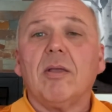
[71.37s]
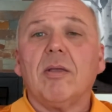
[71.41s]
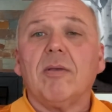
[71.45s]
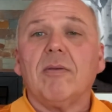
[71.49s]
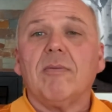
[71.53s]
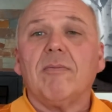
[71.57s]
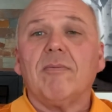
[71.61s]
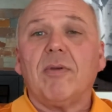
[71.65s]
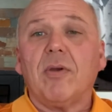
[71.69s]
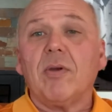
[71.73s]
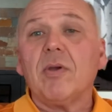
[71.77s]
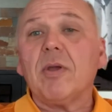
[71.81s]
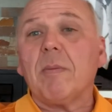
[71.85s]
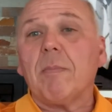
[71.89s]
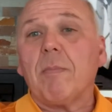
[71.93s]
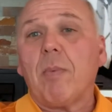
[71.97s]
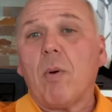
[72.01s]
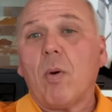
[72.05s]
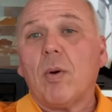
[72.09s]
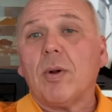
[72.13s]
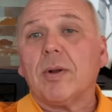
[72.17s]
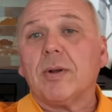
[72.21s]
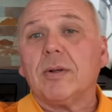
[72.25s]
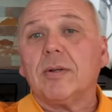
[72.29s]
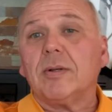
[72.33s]
Very
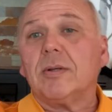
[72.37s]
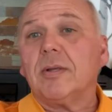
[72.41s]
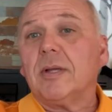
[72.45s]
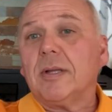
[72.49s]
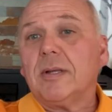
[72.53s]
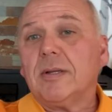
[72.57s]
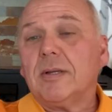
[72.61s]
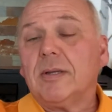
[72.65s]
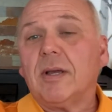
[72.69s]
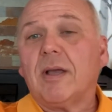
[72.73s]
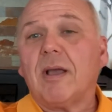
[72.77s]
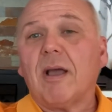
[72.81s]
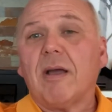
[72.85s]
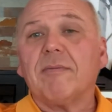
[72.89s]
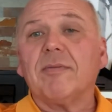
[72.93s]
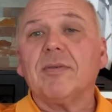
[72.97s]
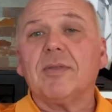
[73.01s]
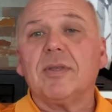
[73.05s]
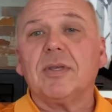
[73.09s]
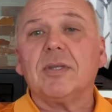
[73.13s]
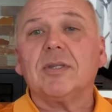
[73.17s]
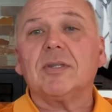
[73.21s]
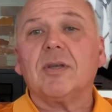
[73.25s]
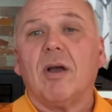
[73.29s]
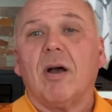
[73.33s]
important to cover
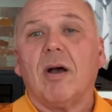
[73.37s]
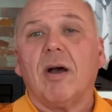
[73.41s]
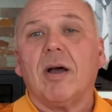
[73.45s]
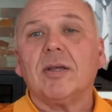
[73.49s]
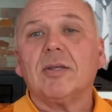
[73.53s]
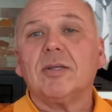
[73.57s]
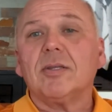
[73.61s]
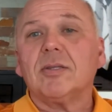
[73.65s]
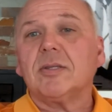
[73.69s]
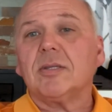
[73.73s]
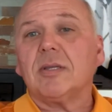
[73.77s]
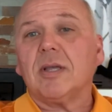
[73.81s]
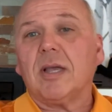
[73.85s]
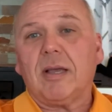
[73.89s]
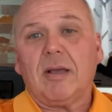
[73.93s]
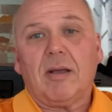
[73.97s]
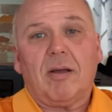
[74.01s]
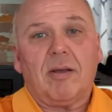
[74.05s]
these costs,